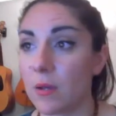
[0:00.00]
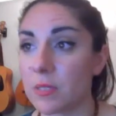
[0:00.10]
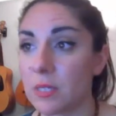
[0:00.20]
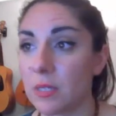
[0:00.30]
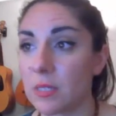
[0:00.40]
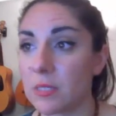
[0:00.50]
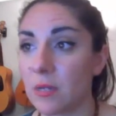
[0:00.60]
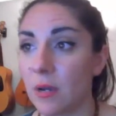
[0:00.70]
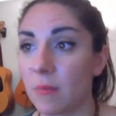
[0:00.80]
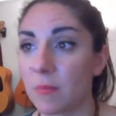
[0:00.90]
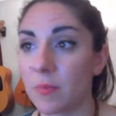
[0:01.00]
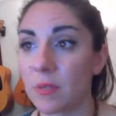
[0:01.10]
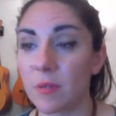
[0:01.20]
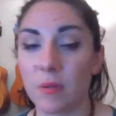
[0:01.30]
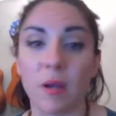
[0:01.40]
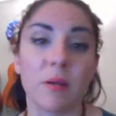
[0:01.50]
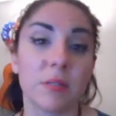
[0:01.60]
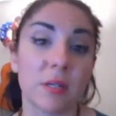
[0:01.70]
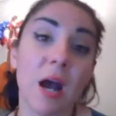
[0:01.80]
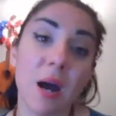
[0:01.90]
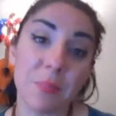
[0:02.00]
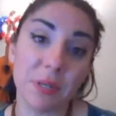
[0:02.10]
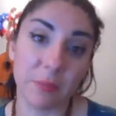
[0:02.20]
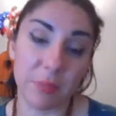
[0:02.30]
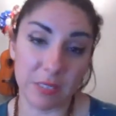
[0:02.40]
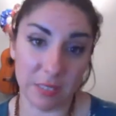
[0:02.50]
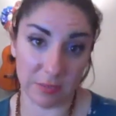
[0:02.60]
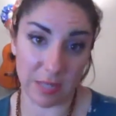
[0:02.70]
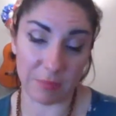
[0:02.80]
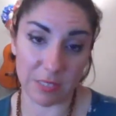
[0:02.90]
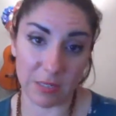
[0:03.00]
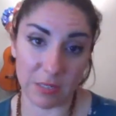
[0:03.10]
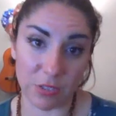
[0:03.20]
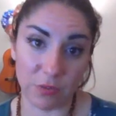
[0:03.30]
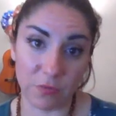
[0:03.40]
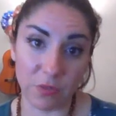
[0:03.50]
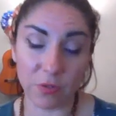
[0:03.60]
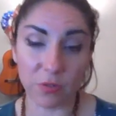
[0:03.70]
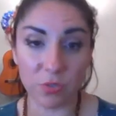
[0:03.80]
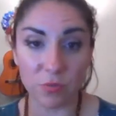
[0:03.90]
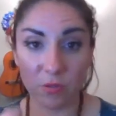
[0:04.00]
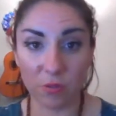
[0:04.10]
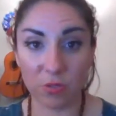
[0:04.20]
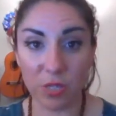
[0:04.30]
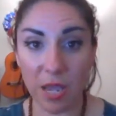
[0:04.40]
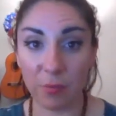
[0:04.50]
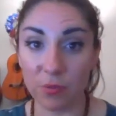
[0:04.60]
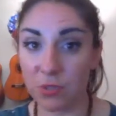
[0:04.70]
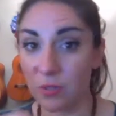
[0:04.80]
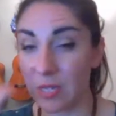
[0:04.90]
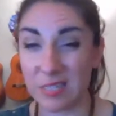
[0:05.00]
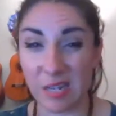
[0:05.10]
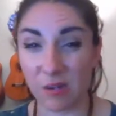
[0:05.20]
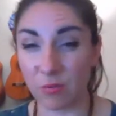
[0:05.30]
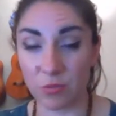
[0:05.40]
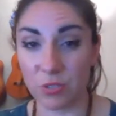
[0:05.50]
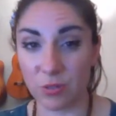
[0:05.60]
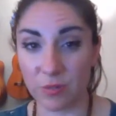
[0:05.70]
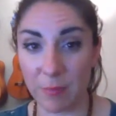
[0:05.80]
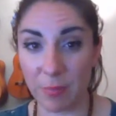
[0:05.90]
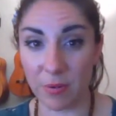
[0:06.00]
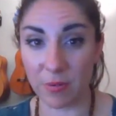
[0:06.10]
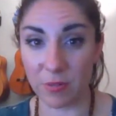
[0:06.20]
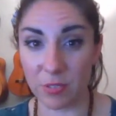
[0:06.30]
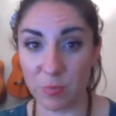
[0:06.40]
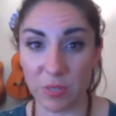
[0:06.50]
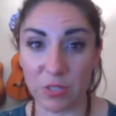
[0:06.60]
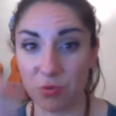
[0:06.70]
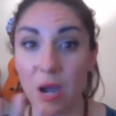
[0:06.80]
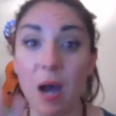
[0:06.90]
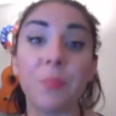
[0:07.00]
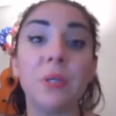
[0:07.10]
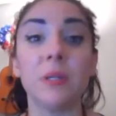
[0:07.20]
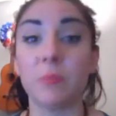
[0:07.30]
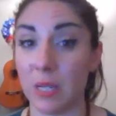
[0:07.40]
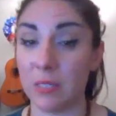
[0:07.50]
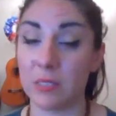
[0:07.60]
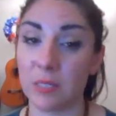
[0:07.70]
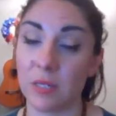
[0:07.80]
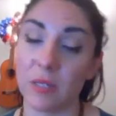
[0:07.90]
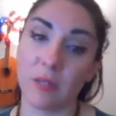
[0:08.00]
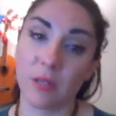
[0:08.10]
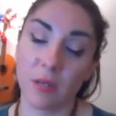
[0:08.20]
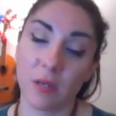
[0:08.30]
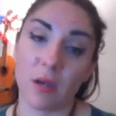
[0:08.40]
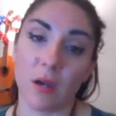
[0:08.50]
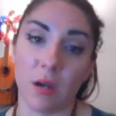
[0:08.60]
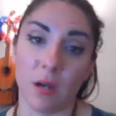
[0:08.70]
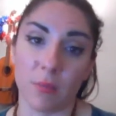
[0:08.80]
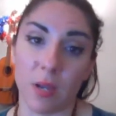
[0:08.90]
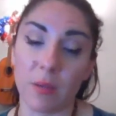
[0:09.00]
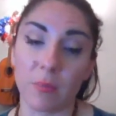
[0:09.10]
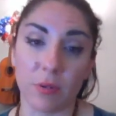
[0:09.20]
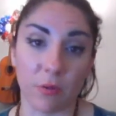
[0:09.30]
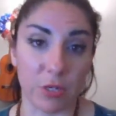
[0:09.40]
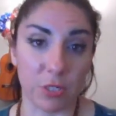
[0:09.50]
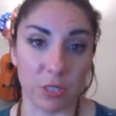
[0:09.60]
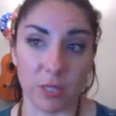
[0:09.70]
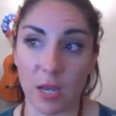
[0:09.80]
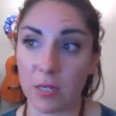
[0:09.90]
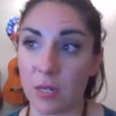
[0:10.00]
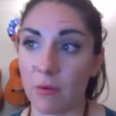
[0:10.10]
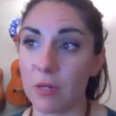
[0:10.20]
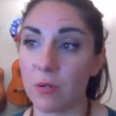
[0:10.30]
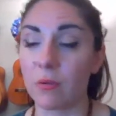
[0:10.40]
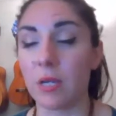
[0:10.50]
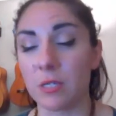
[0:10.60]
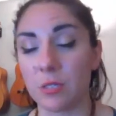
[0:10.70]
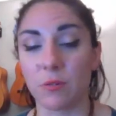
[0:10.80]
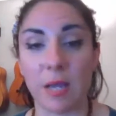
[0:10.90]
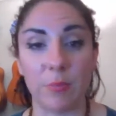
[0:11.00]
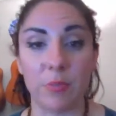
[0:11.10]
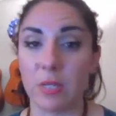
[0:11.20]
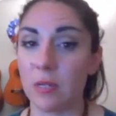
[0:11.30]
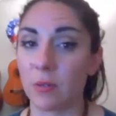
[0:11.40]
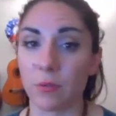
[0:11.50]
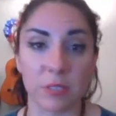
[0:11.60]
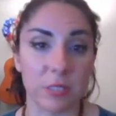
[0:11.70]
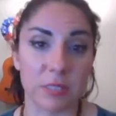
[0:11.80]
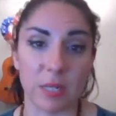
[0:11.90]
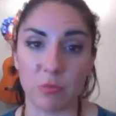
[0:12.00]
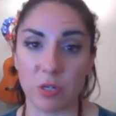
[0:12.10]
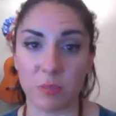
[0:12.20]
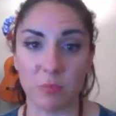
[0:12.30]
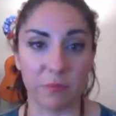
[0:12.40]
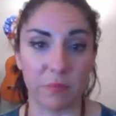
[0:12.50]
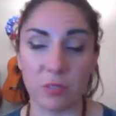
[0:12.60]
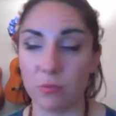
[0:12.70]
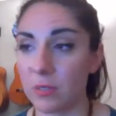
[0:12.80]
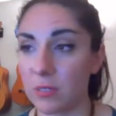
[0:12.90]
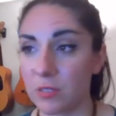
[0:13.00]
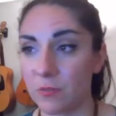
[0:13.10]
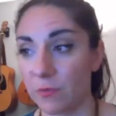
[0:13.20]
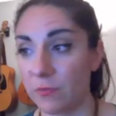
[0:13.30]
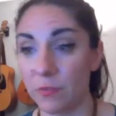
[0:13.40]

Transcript: say this, copying and pasting lab data. So if your tables look identical to your lab partners because you copied and pasted it, I am going to question that. Now, I know, yes, your lab data looks the same. Trust me, I've been doing this for